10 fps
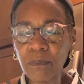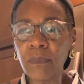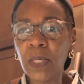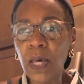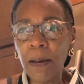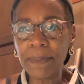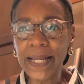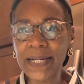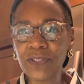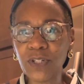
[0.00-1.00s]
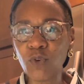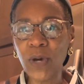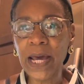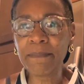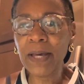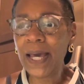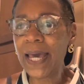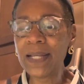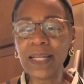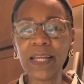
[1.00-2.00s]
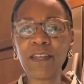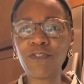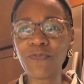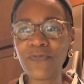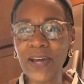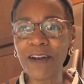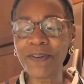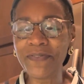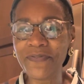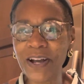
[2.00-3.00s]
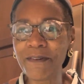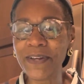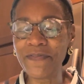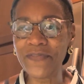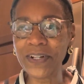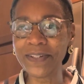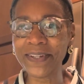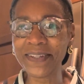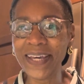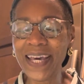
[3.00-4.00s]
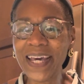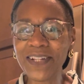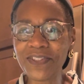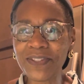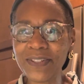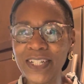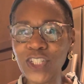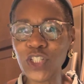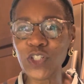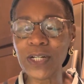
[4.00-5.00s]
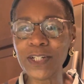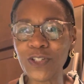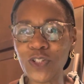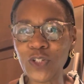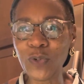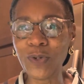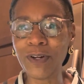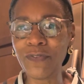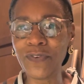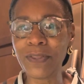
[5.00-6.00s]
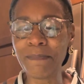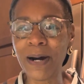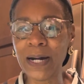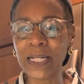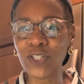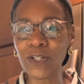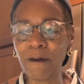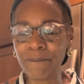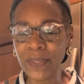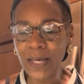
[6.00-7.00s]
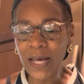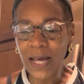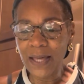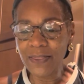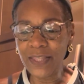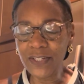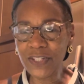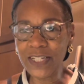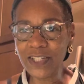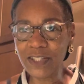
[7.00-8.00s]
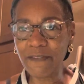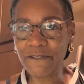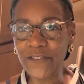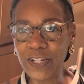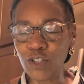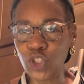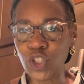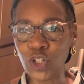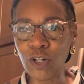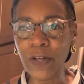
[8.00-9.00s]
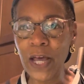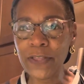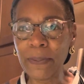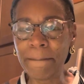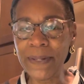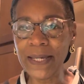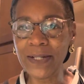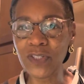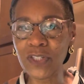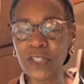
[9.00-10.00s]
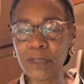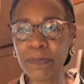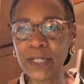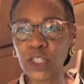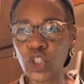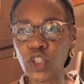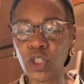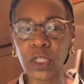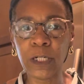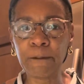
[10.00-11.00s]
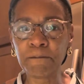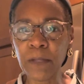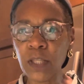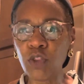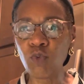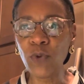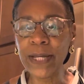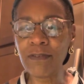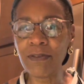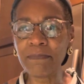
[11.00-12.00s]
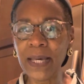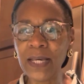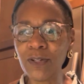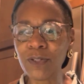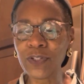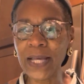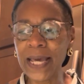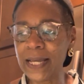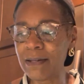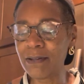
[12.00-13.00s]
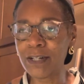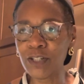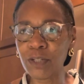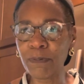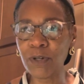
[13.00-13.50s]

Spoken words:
plastic wrap, and it's very, very filling. It's delicious and it's so good for the body. So this is the finisher: the beans, the spinach, the red tomatoes, and sprinkle with